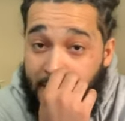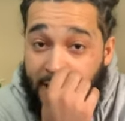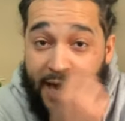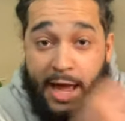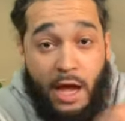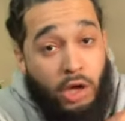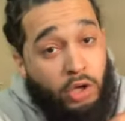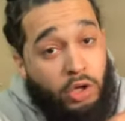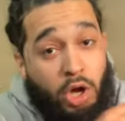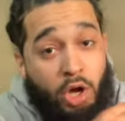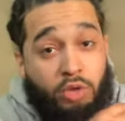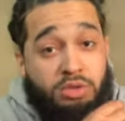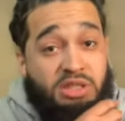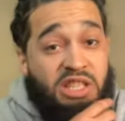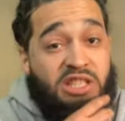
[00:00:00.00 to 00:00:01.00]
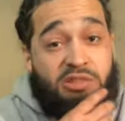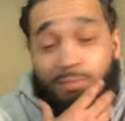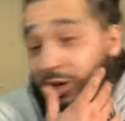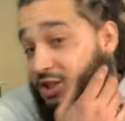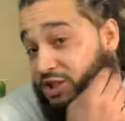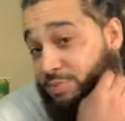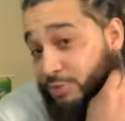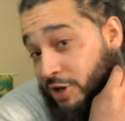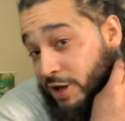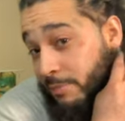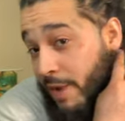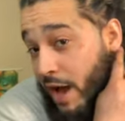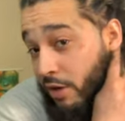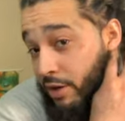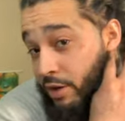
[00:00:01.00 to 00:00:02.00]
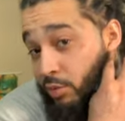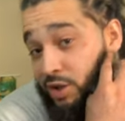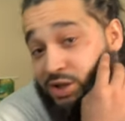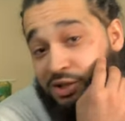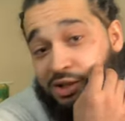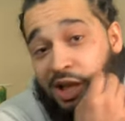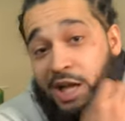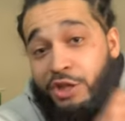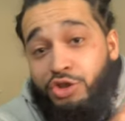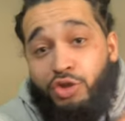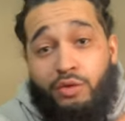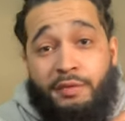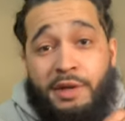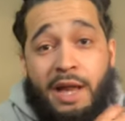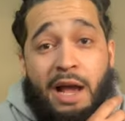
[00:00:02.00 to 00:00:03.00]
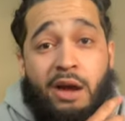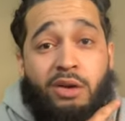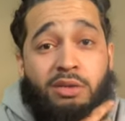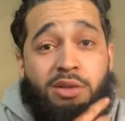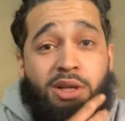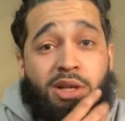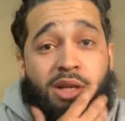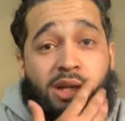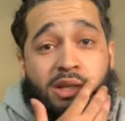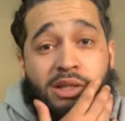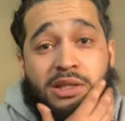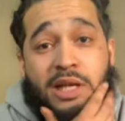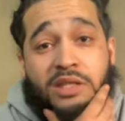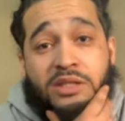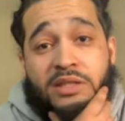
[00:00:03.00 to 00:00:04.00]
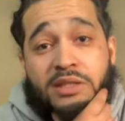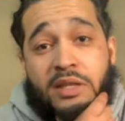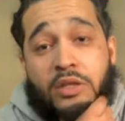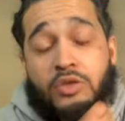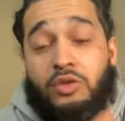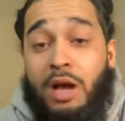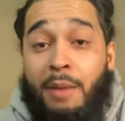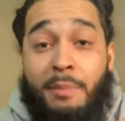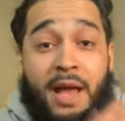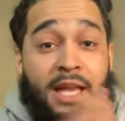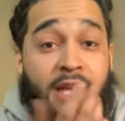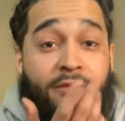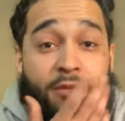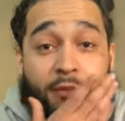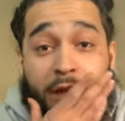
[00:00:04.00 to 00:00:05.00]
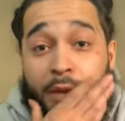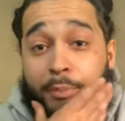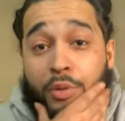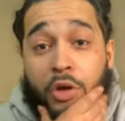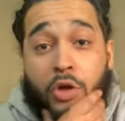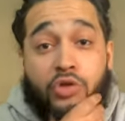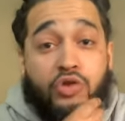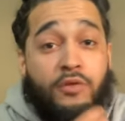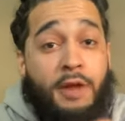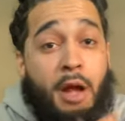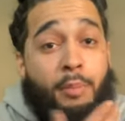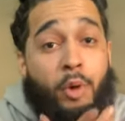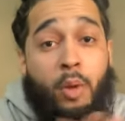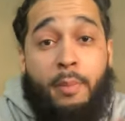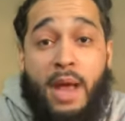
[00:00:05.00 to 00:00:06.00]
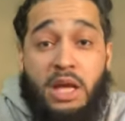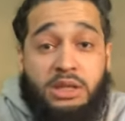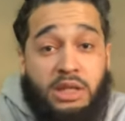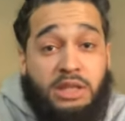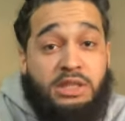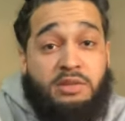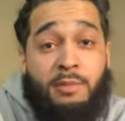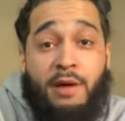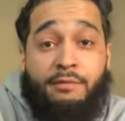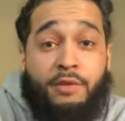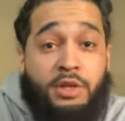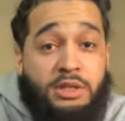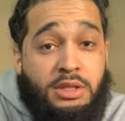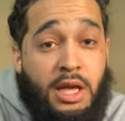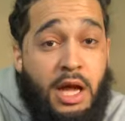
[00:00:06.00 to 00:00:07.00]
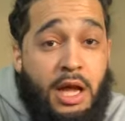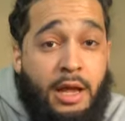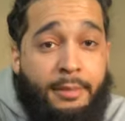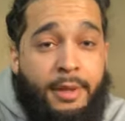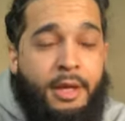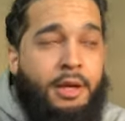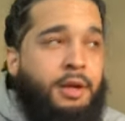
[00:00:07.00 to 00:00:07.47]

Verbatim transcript: in Elko, six months Spring Mountain, which is like juvenile uh, detention center. So I might even get put on juvenile probation because it's my first time.